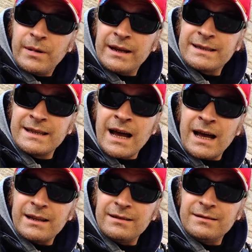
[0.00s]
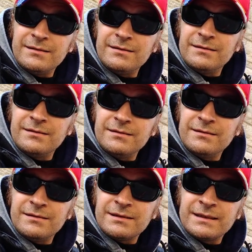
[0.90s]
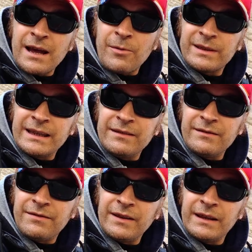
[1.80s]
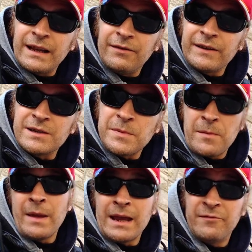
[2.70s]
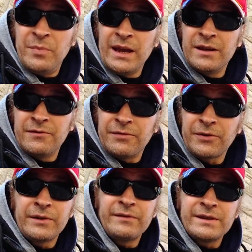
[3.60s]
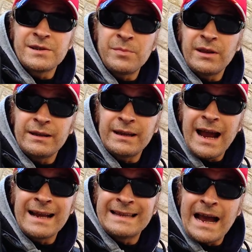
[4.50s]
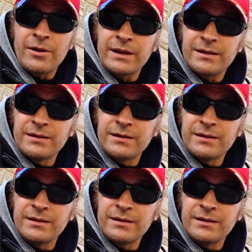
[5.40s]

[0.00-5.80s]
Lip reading: But it's not what the Philadelphia experiment. It may have been for invisibility. I doubt it.